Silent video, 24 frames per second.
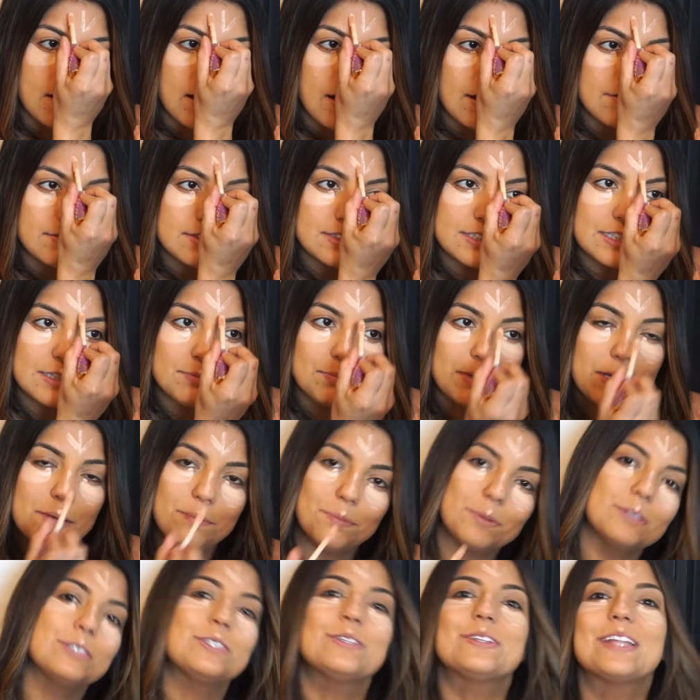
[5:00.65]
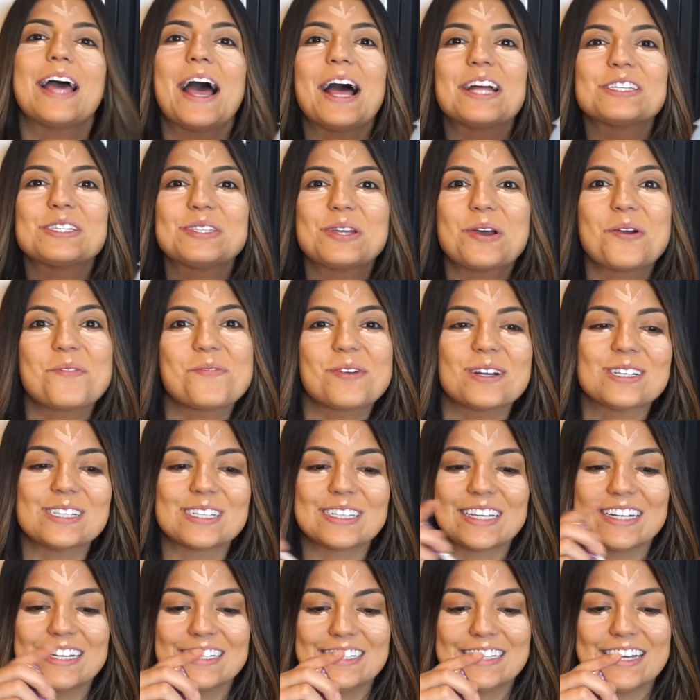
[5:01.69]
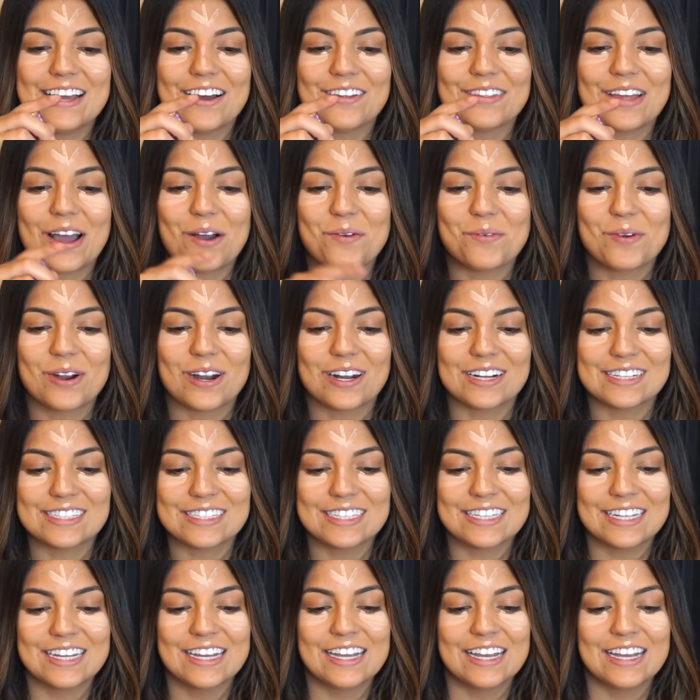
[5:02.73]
I've seen people do that, so we're just gonna see how that works.